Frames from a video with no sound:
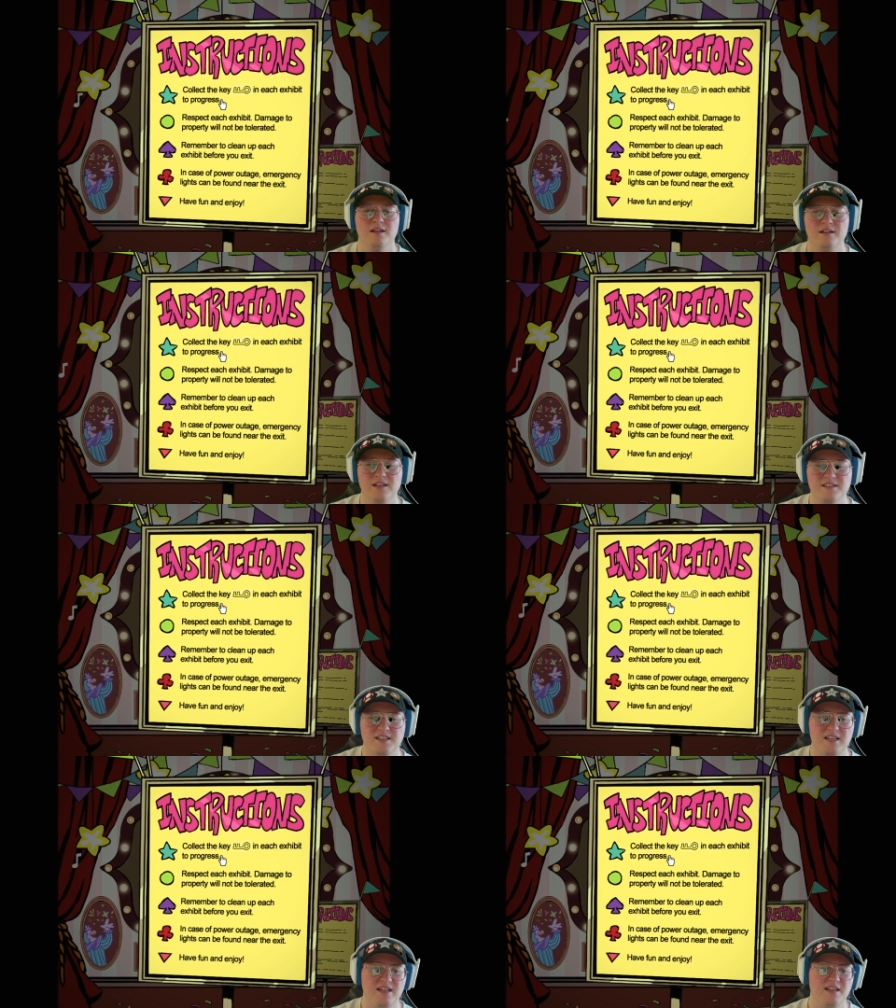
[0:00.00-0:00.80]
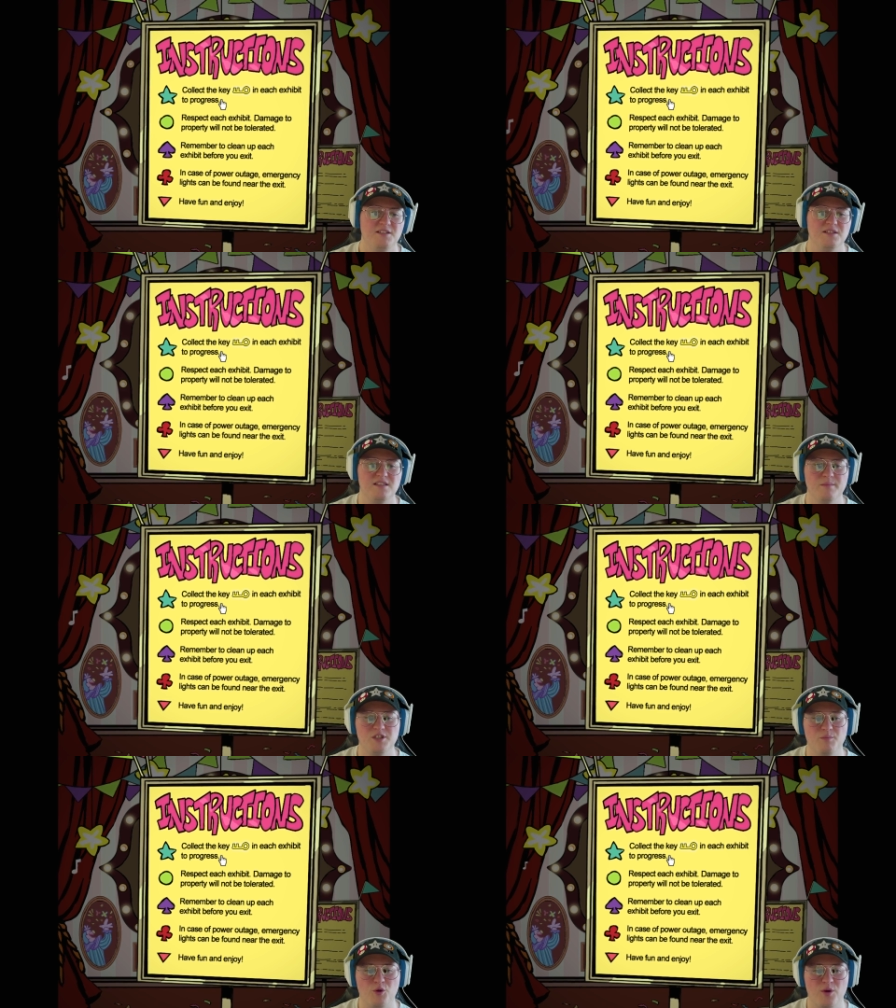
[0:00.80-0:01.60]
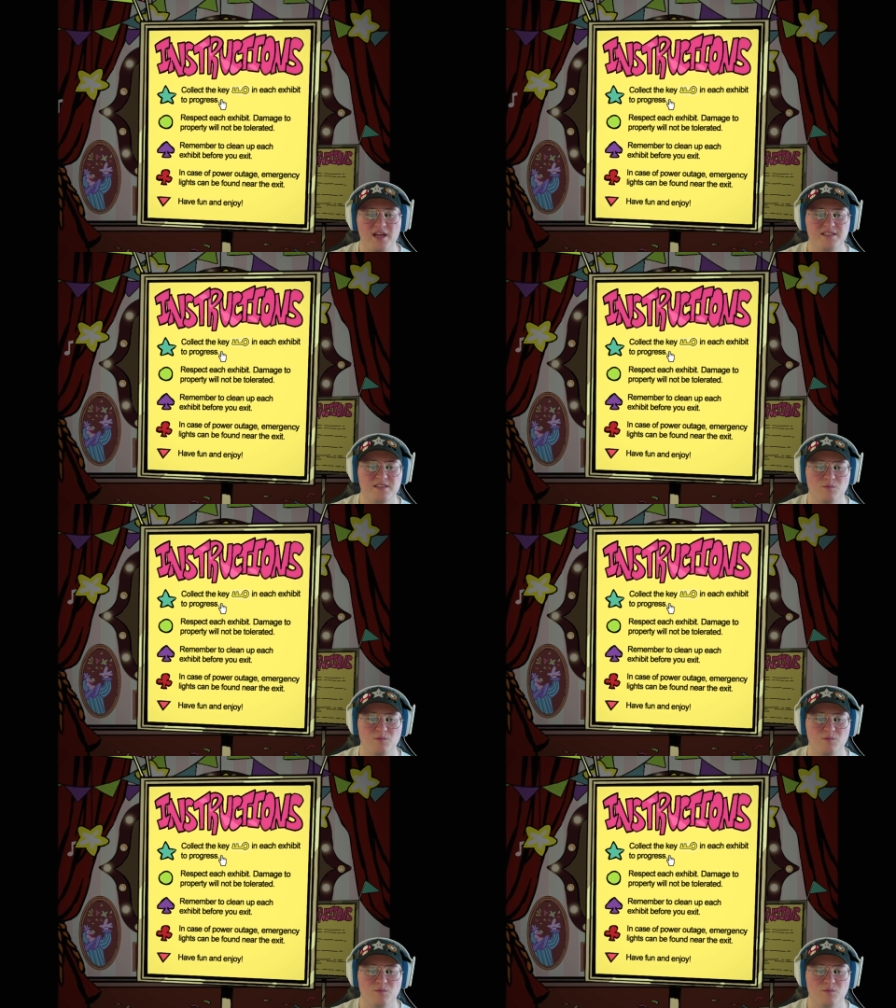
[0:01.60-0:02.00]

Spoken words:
Collect the key to each exhibit to progress.